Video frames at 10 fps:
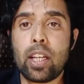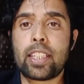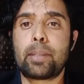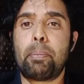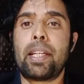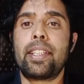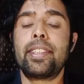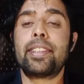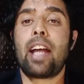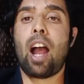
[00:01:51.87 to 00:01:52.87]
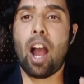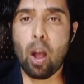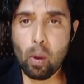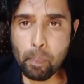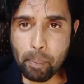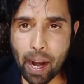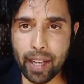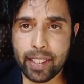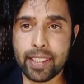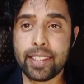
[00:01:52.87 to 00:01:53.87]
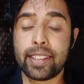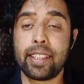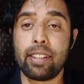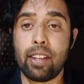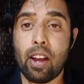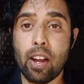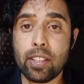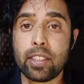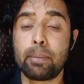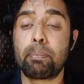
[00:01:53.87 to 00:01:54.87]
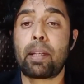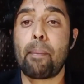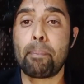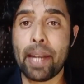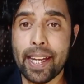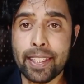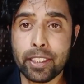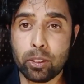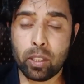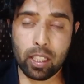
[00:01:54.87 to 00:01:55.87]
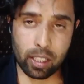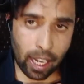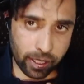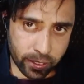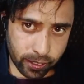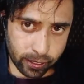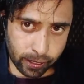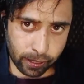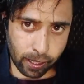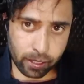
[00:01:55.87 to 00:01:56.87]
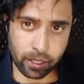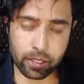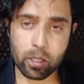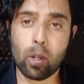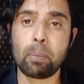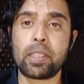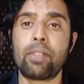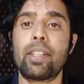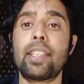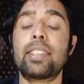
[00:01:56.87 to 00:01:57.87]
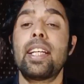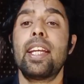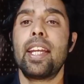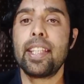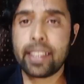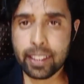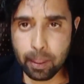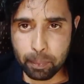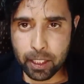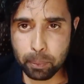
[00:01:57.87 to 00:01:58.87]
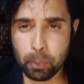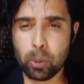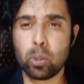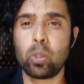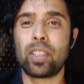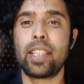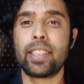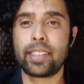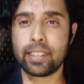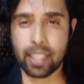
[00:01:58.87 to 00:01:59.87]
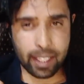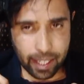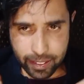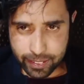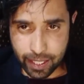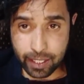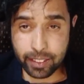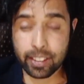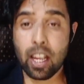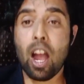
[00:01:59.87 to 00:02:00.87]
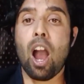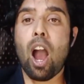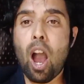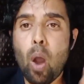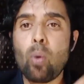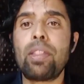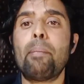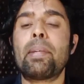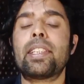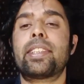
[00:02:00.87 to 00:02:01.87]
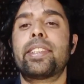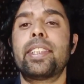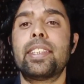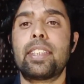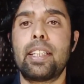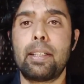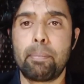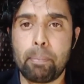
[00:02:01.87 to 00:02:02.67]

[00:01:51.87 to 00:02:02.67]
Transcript: explains how parties can launch complaints to the election observers in case of dispute, and instructs how the ministries in